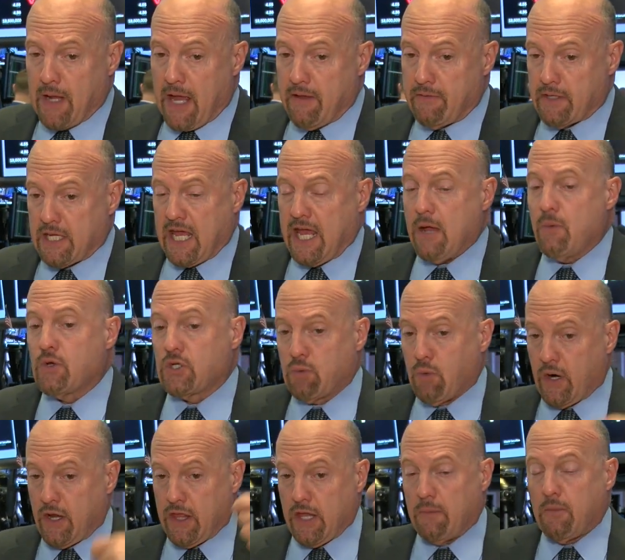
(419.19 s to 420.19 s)
and Key
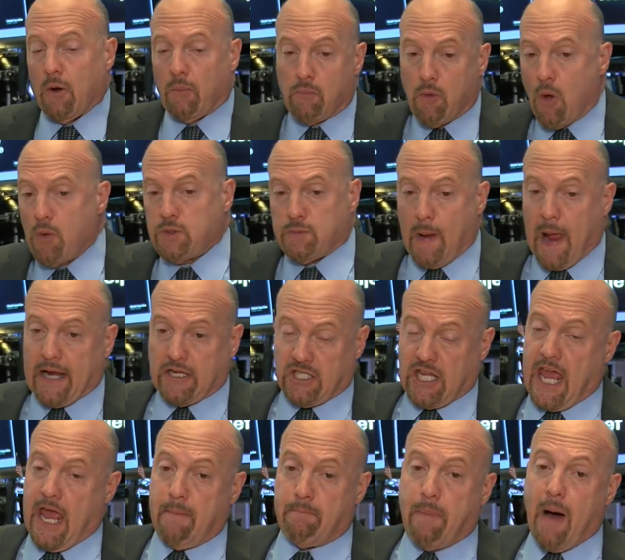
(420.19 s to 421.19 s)
was one of the, you know, most
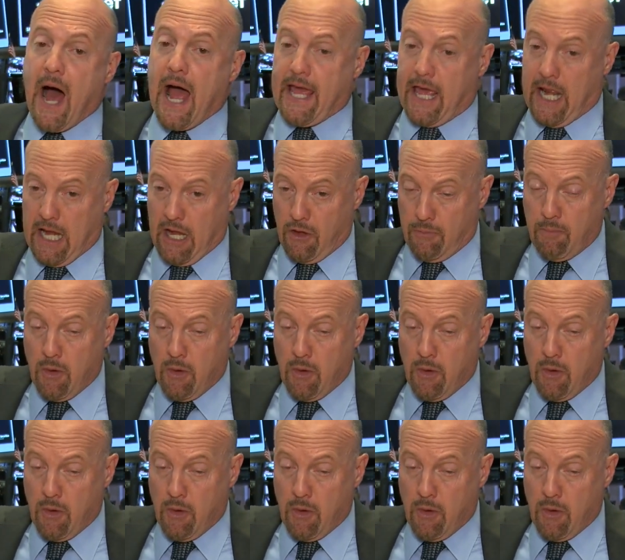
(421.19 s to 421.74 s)
banks can't buy any,